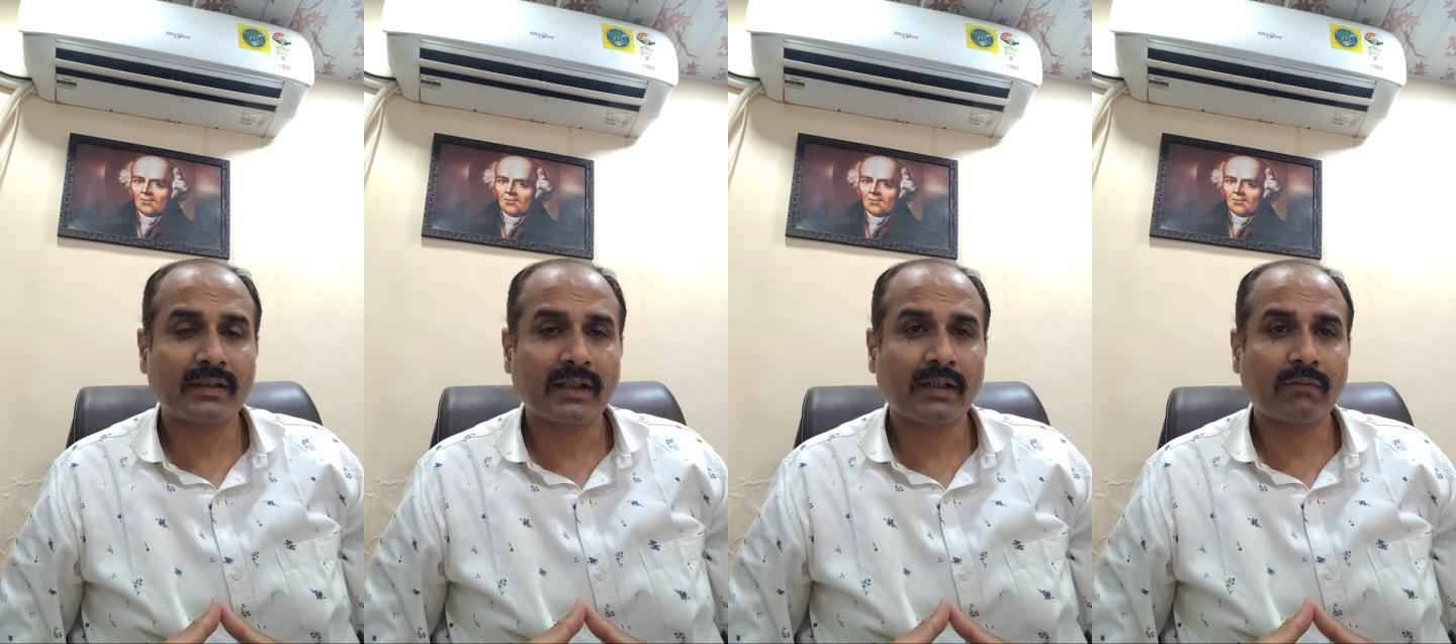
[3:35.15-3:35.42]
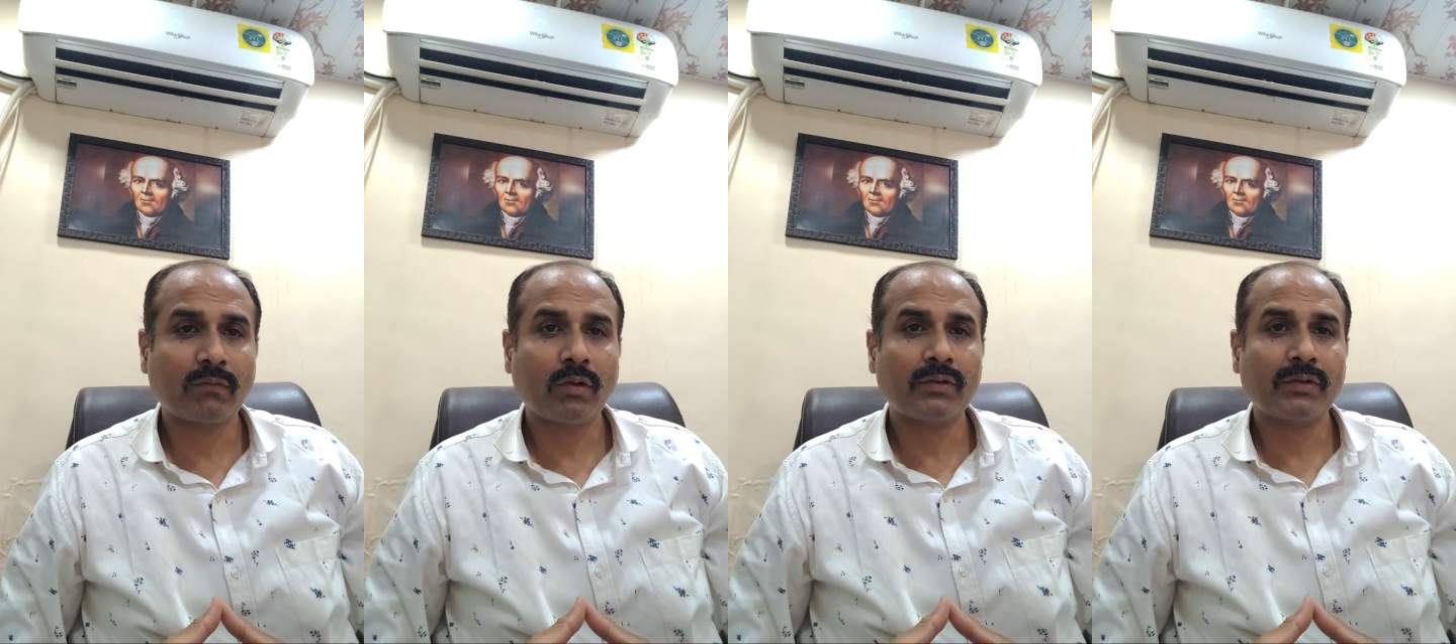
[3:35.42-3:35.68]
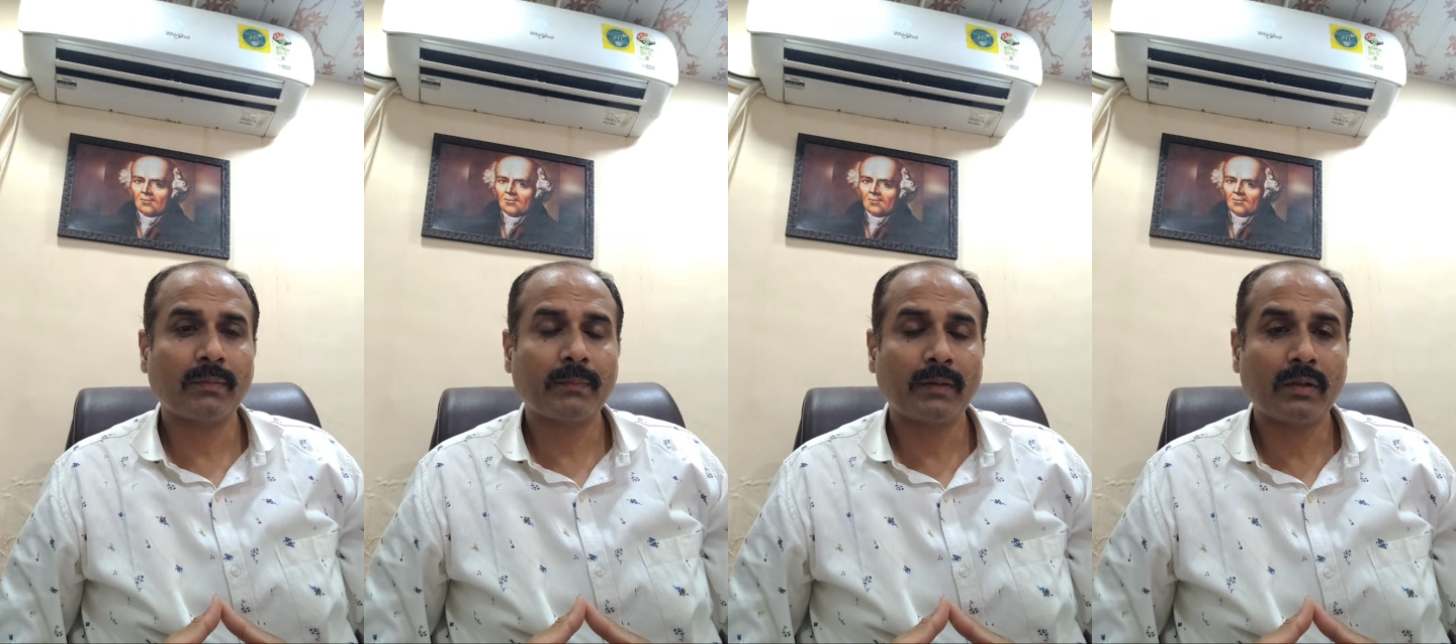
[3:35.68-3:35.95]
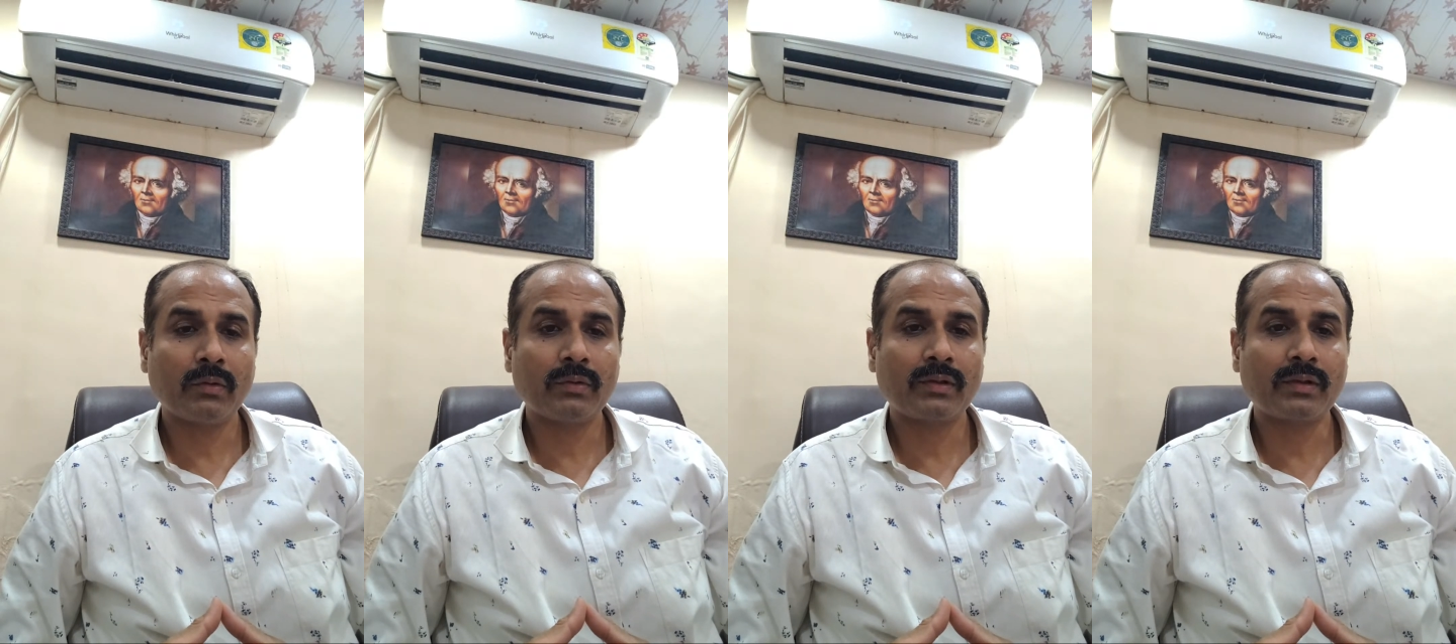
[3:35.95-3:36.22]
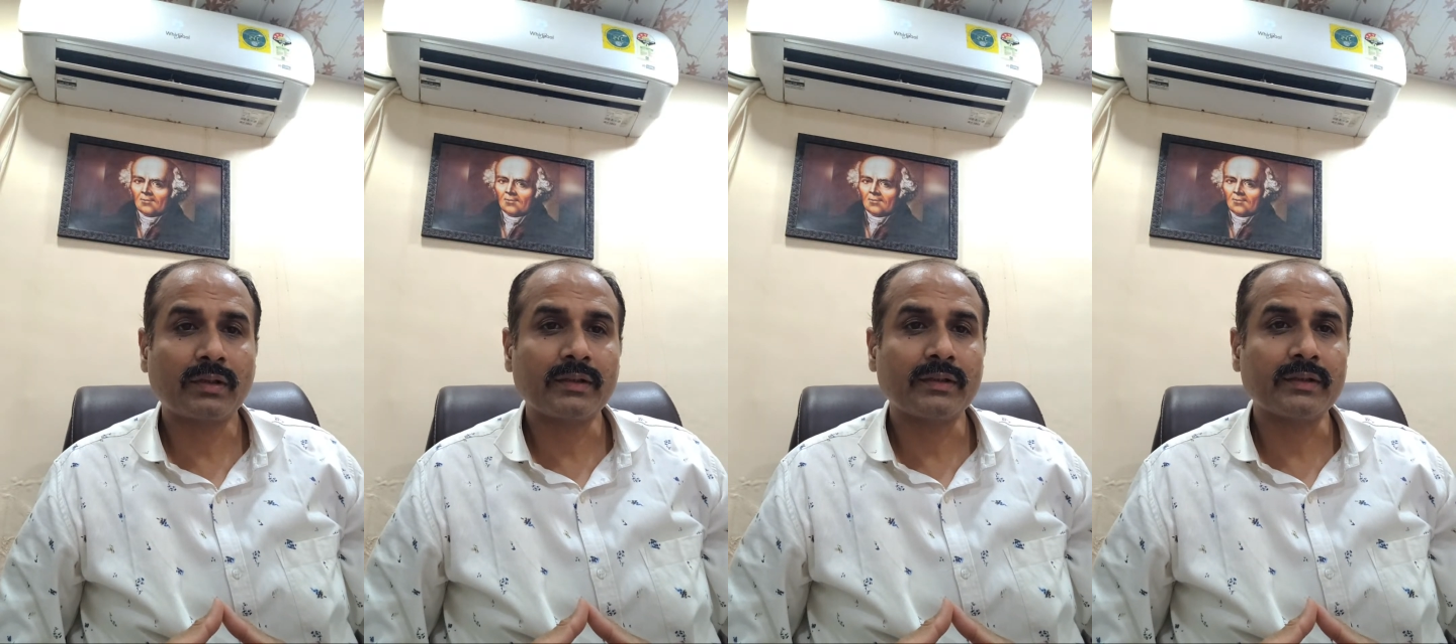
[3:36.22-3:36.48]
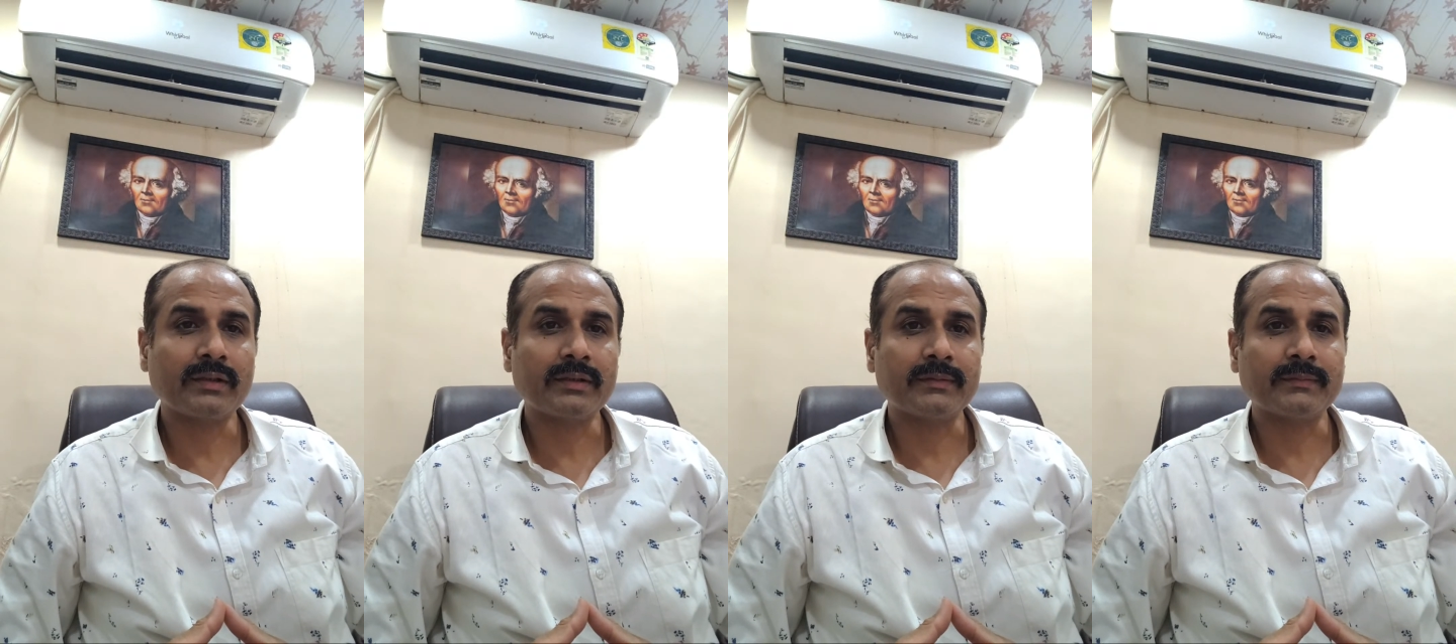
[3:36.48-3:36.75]
that was
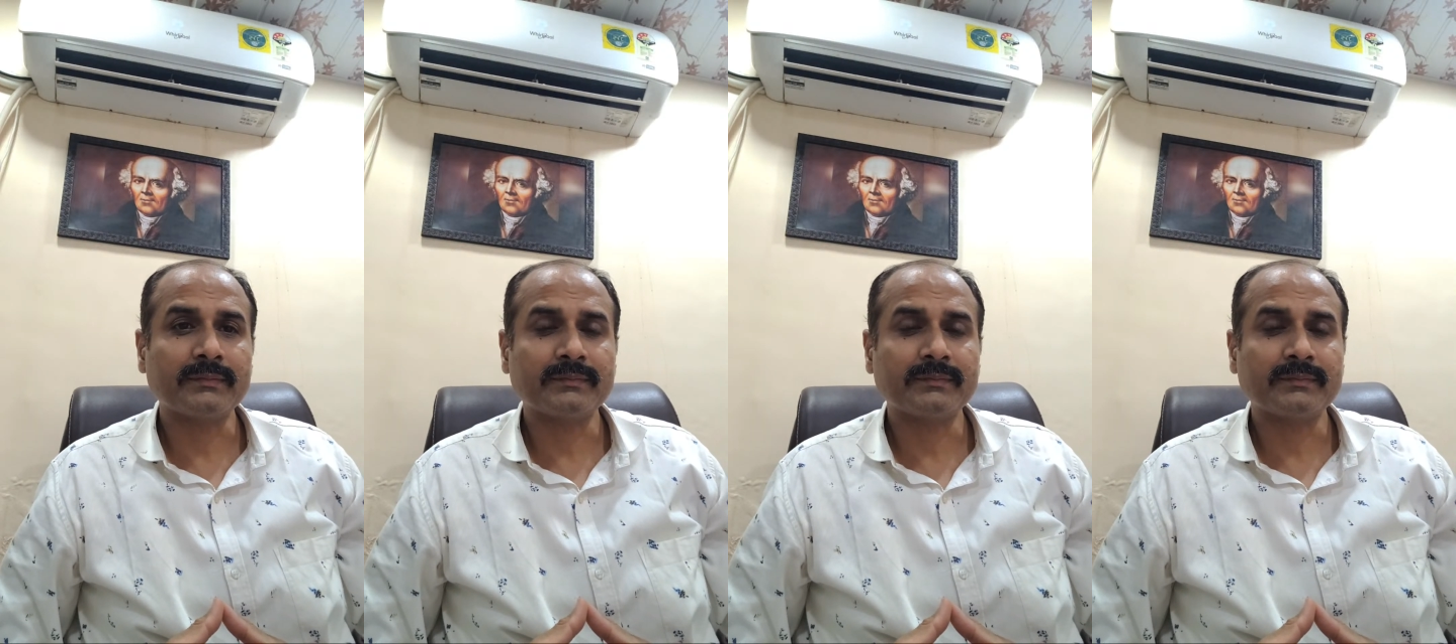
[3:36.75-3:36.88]
about